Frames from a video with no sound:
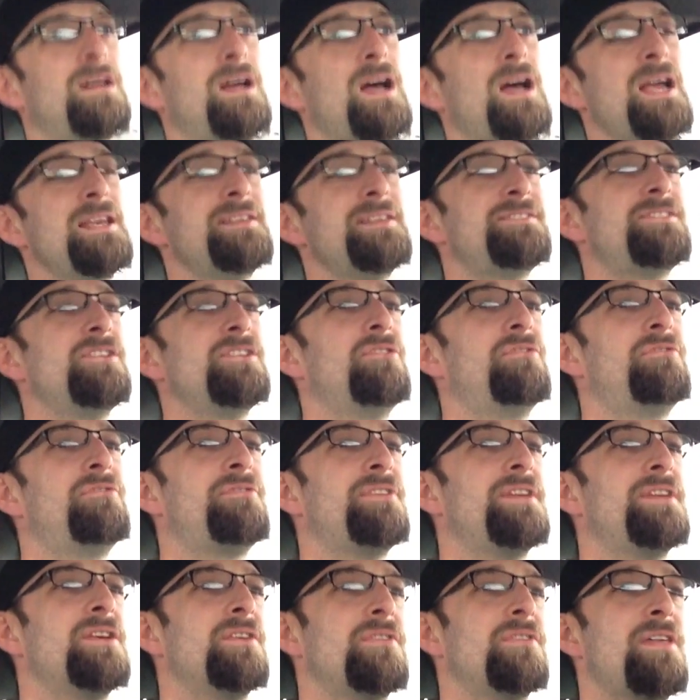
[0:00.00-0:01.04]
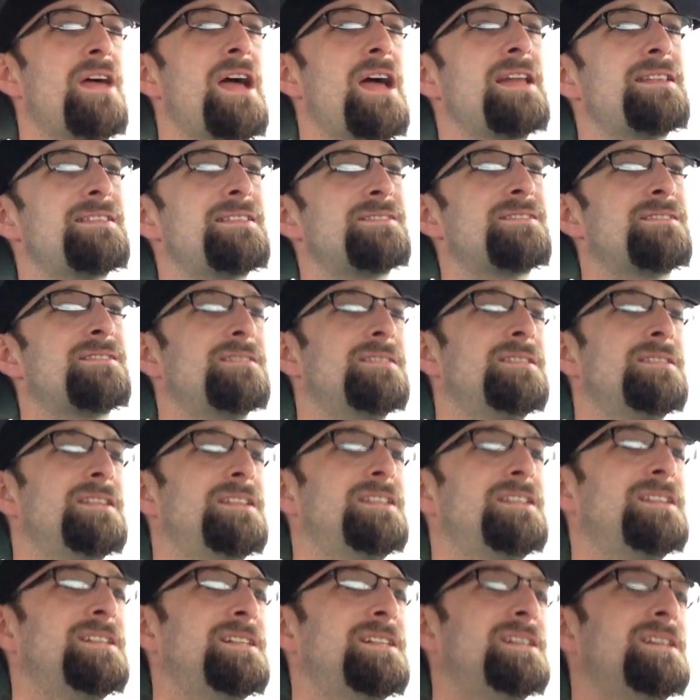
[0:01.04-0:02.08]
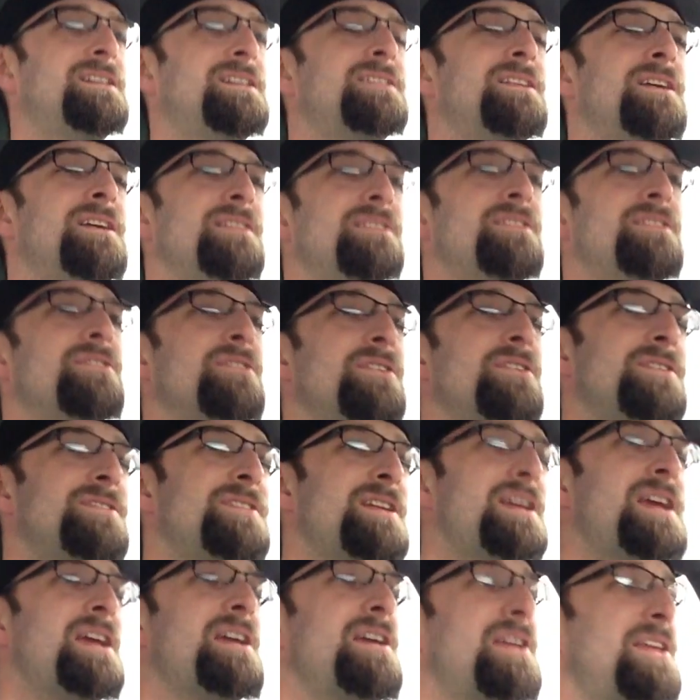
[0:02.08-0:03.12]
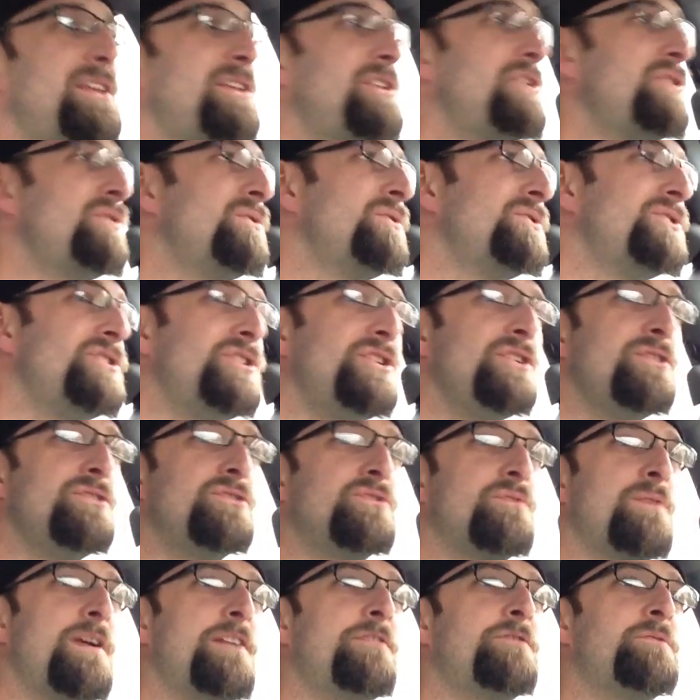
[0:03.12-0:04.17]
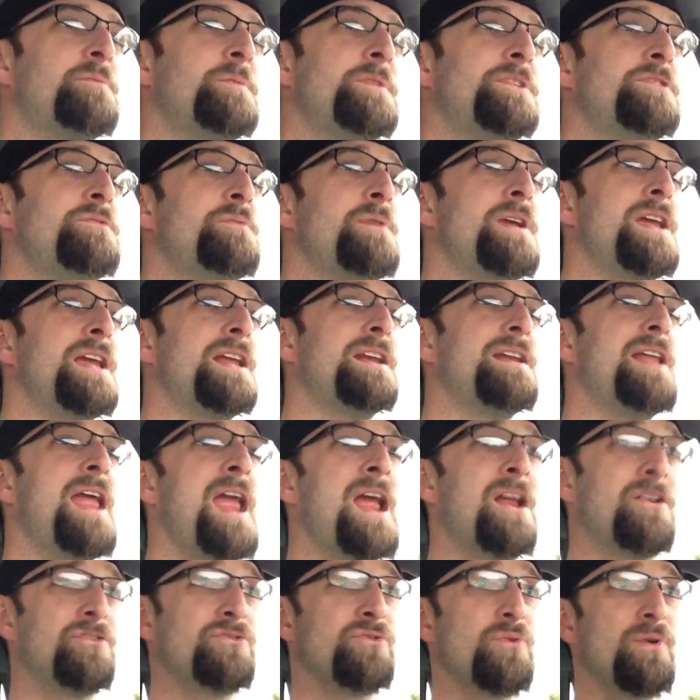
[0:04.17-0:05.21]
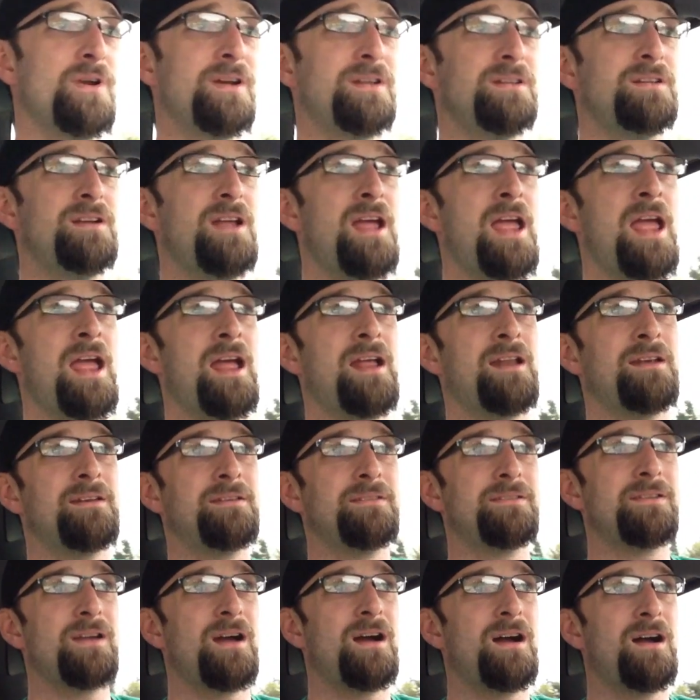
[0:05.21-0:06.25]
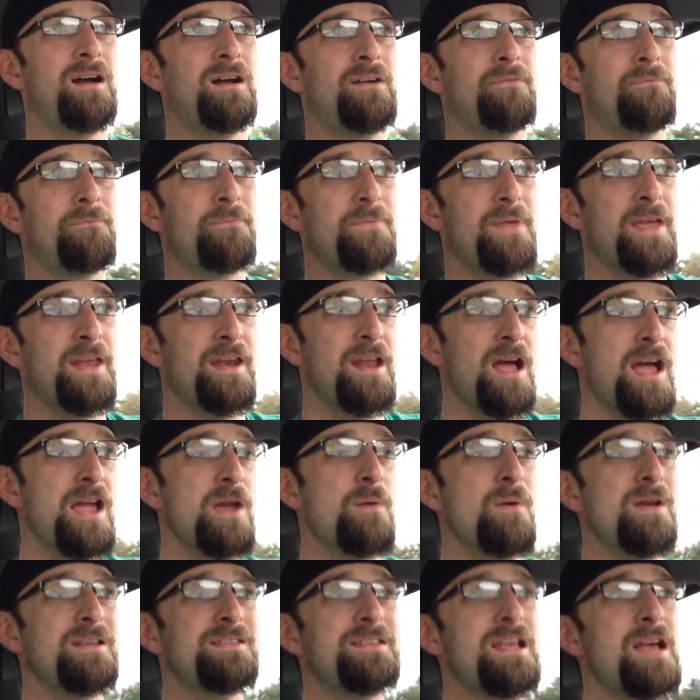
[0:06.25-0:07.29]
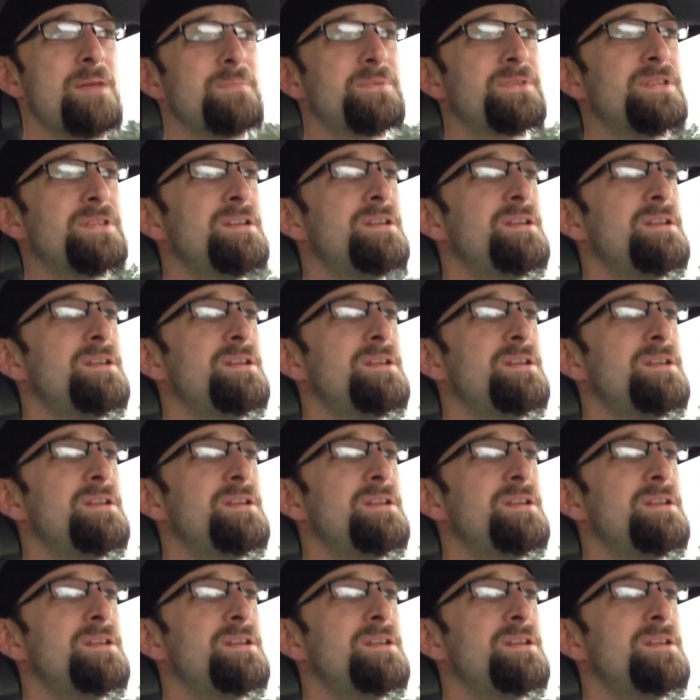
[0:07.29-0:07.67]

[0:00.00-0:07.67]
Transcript: I still feel that there is a huge rift between Android and iOS apps.